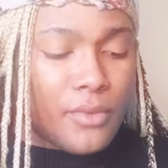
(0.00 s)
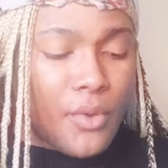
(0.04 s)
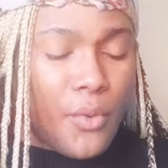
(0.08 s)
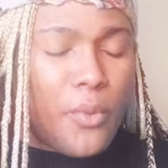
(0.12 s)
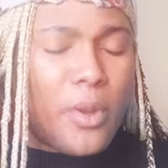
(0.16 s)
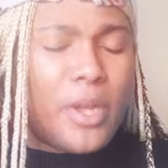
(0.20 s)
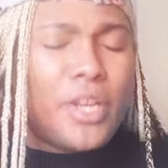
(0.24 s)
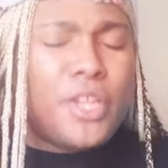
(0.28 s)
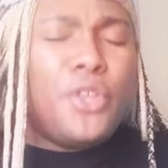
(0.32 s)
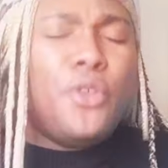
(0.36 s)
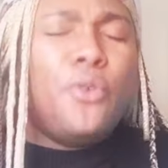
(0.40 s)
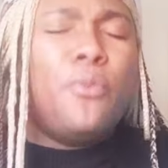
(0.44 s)

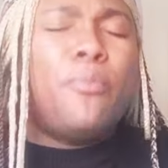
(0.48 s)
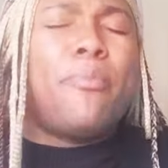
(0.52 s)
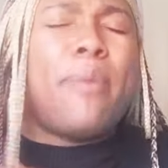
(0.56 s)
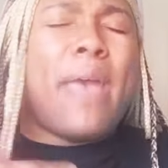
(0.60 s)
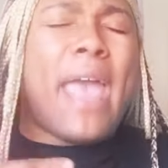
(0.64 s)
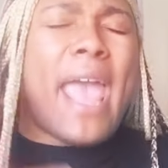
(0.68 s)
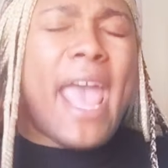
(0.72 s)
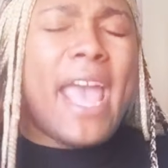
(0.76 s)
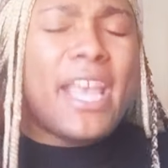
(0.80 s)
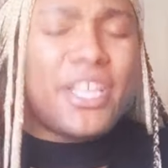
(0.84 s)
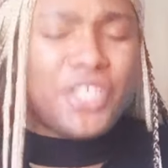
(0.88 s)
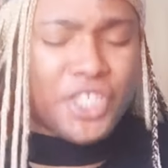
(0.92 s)
What are you
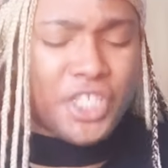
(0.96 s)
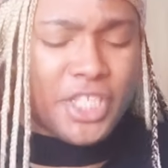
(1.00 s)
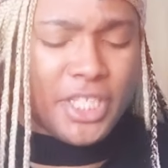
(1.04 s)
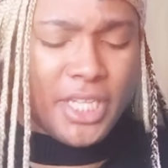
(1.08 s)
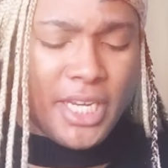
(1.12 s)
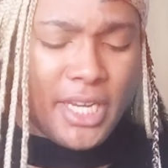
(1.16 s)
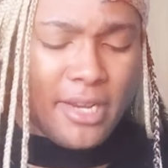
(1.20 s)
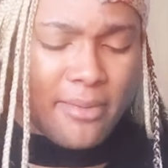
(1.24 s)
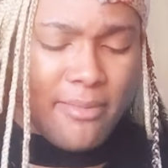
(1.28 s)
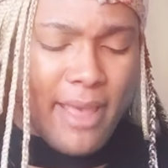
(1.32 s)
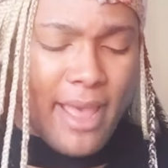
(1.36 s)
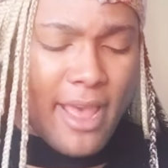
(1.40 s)

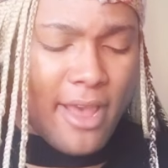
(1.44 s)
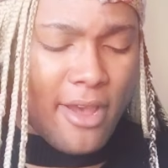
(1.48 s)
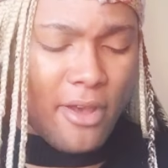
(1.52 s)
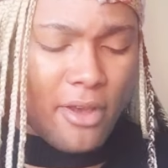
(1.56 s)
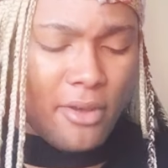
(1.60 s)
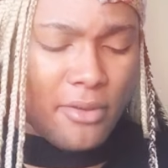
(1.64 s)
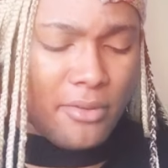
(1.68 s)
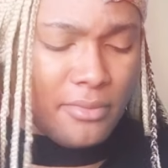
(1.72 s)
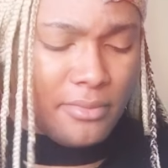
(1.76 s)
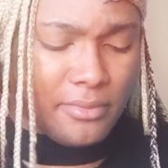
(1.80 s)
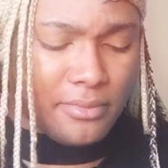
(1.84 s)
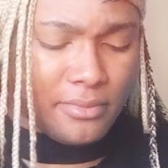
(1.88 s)
passionate
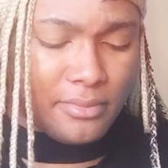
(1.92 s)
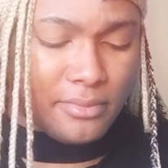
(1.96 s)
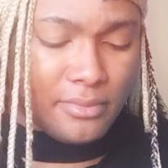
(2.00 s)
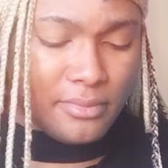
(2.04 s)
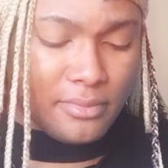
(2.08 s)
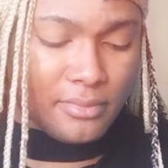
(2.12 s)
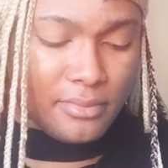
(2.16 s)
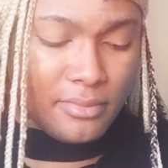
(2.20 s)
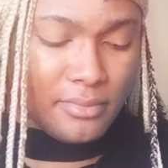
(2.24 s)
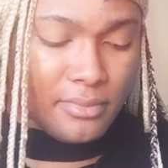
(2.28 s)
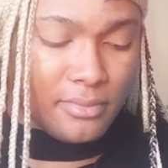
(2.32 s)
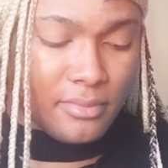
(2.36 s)
about?
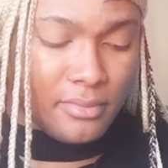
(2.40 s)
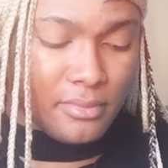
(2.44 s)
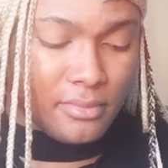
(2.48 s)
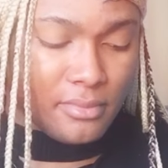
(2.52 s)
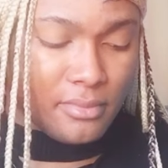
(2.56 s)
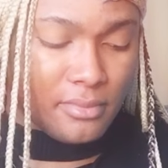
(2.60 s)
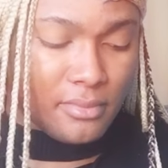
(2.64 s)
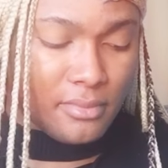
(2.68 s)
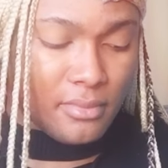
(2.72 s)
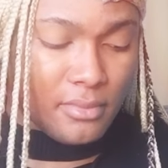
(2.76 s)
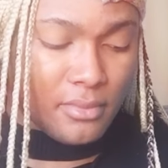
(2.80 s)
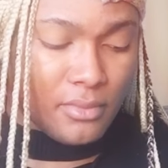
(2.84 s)

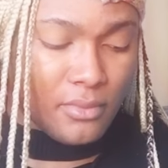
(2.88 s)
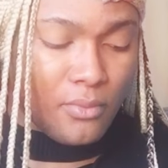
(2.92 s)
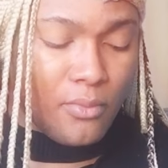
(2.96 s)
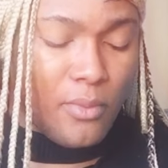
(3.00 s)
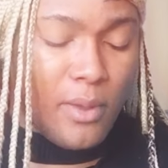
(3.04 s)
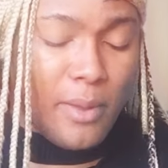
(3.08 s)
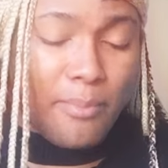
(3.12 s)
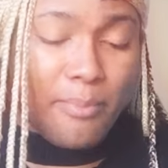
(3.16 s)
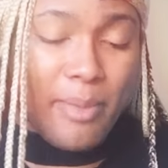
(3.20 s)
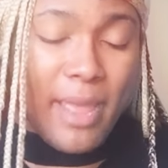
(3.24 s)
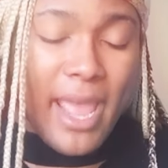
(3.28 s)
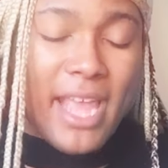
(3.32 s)

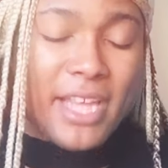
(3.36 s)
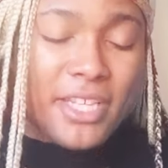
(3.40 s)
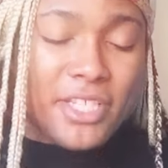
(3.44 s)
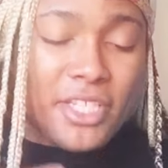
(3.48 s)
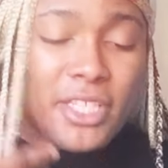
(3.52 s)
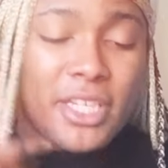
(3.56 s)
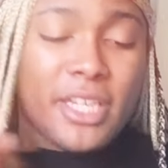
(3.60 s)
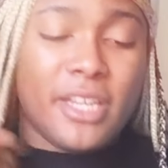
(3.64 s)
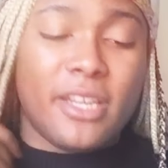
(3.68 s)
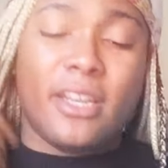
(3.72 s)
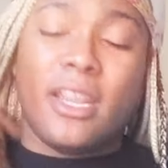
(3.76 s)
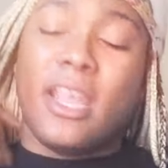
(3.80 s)
What
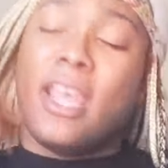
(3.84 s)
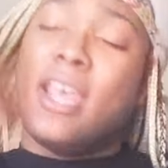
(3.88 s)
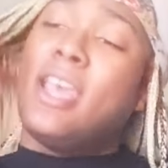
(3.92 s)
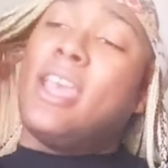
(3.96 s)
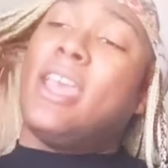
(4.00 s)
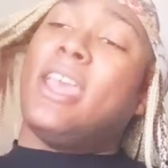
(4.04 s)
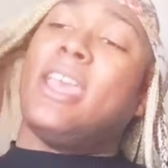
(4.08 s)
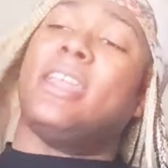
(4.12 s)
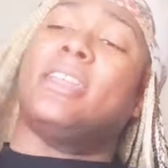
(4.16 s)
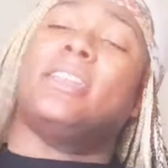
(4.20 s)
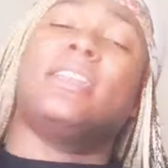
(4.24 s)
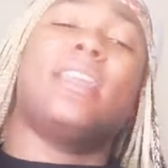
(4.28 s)
passionate
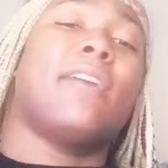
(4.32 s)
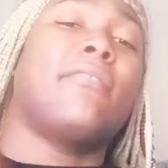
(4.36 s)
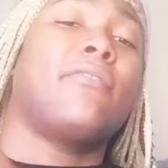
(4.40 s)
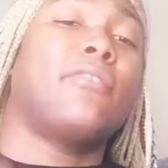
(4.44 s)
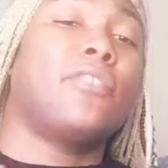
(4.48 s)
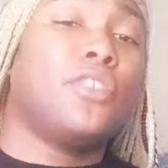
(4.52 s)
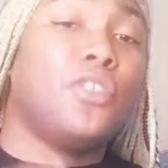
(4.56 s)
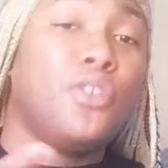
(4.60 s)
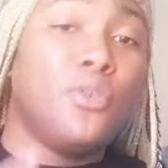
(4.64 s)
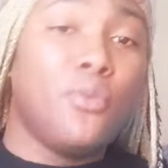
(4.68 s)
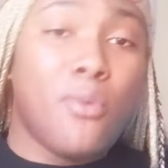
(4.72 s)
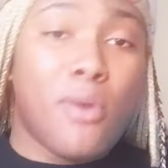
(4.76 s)

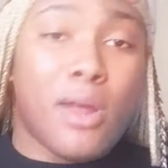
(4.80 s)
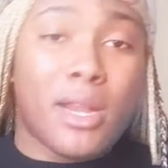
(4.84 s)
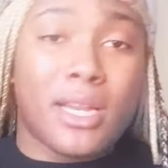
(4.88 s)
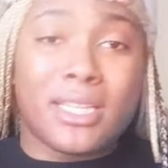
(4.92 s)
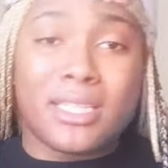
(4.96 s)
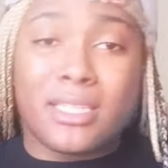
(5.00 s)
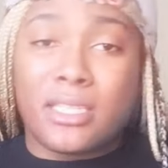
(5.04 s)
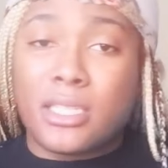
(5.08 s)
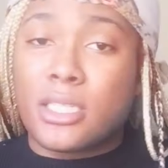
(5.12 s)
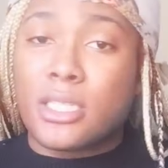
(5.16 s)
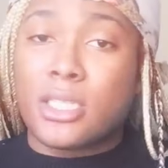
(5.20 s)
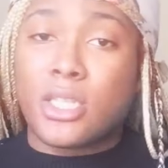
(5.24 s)
endeavor you want
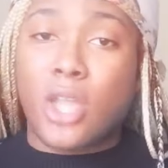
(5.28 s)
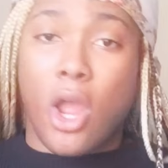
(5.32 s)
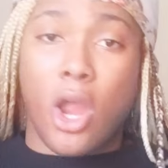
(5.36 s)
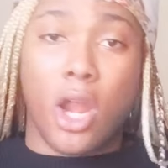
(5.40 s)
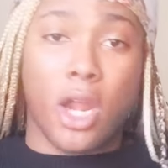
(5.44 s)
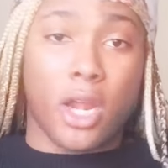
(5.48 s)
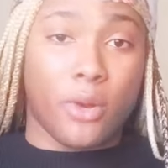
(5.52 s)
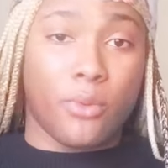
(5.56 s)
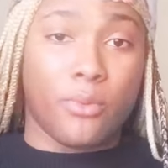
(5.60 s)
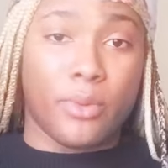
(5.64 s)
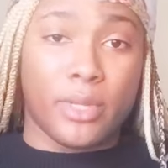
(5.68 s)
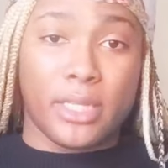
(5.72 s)
to
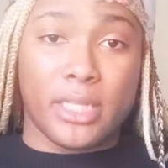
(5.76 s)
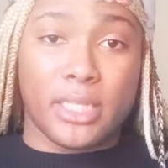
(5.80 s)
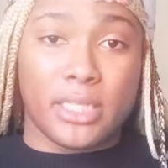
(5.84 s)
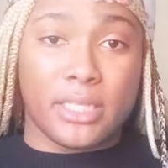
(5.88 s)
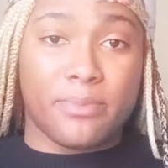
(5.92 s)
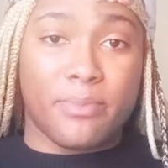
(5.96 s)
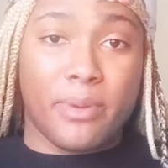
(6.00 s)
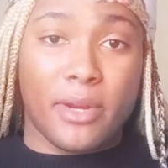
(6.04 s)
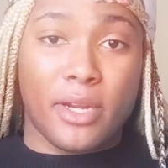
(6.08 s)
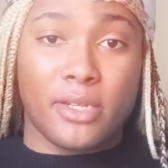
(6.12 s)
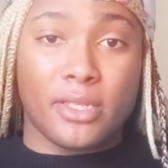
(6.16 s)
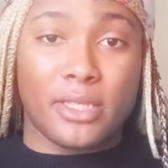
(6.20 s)
start with
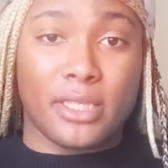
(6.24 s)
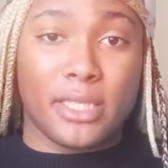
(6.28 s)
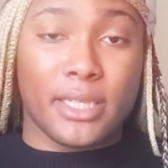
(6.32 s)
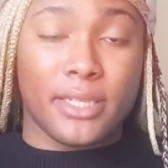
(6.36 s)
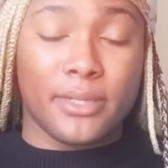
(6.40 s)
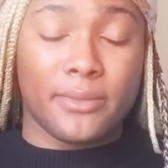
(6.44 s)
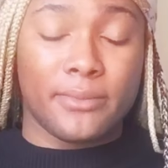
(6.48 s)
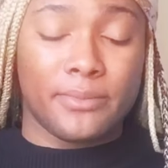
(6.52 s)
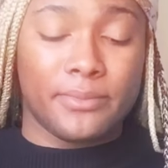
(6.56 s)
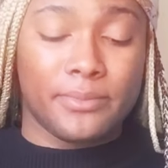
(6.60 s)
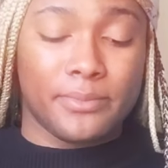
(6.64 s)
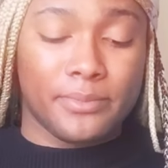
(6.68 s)
this
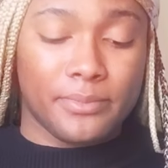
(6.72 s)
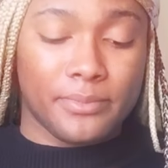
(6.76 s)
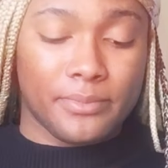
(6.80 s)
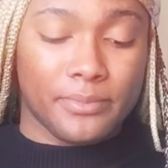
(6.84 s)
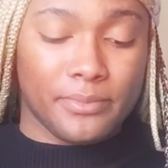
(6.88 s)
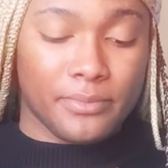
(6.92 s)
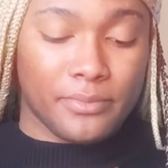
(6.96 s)
person?